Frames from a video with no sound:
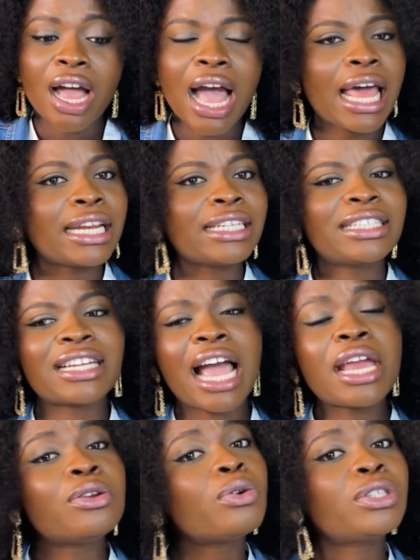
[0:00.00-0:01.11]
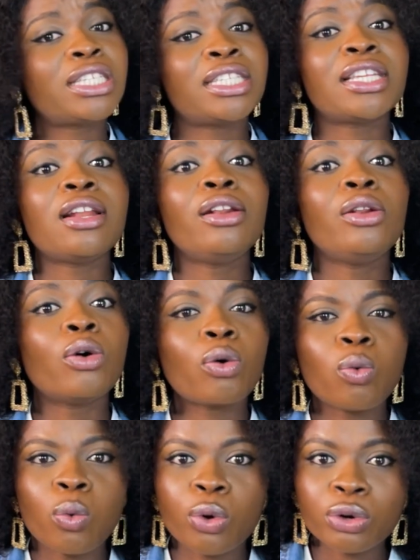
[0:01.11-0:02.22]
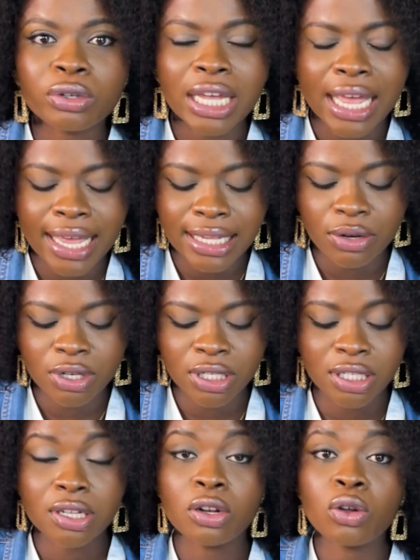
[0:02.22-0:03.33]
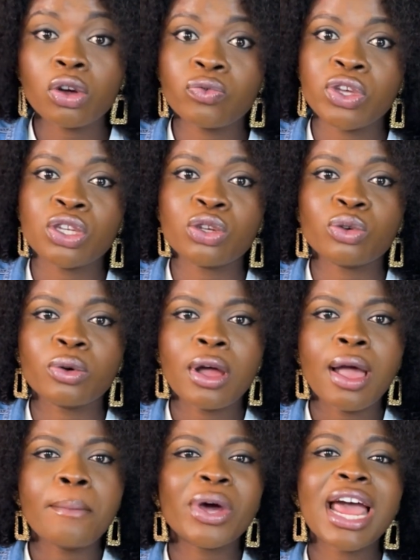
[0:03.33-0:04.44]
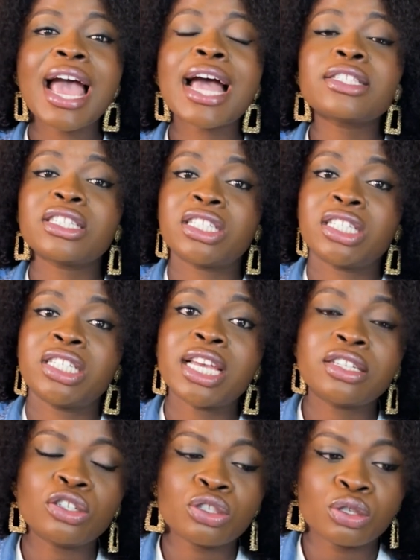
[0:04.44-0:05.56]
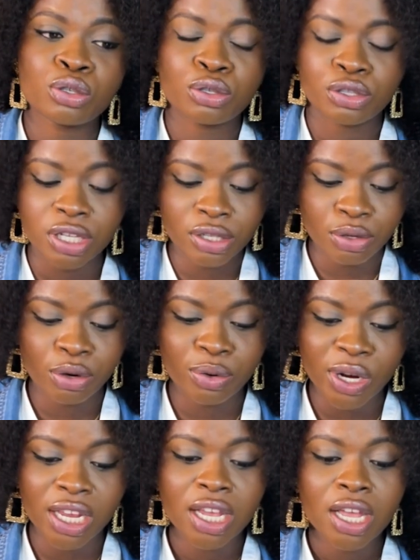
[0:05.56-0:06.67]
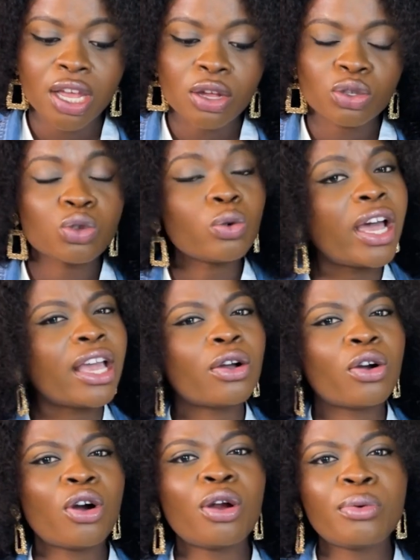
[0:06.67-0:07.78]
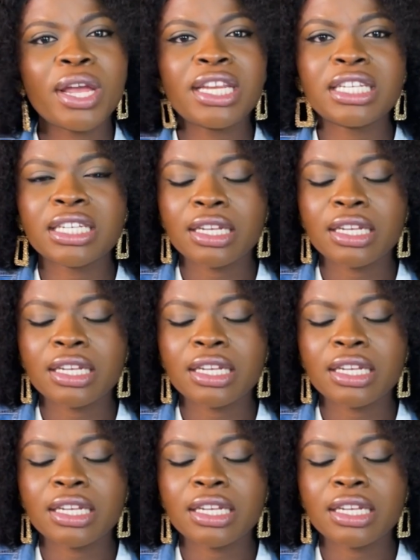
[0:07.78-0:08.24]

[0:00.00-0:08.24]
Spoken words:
And I know this is a long one, guys. I know this is a long video, but I had to share this story to encourage